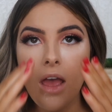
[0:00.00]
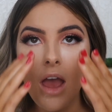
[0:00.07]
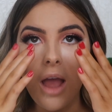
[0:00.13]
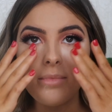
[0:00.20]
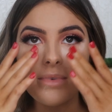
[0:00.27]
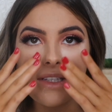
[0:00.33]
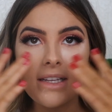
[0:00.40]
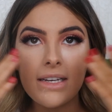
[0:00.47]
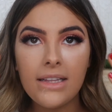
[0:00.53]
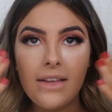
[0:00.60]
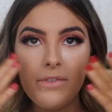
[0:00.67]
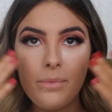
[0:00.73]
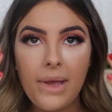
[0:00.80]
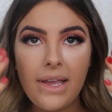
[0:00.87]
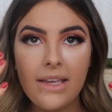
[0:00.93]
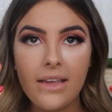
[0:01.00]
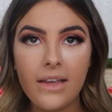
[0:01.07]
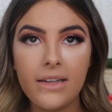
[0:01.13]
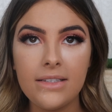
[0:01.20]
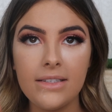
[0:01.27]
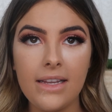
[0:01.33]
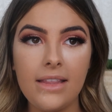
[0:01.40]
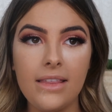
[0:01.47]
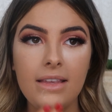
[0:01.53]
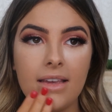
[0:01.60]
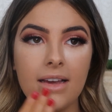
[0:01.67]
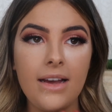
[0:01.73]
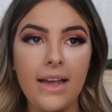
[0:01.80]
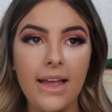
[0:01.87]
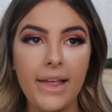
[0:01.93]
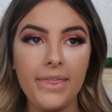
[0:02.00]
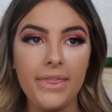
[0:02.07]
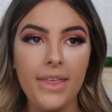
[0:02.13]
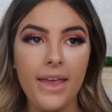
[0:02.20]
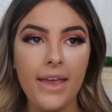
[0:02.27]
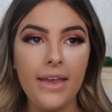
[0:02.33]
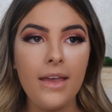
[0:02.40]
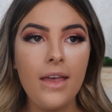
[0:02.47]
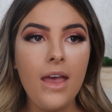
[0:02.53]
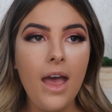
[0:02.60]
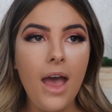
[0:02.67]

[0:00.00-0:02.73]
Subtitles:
I'm just going to leave it baking underneath here and there.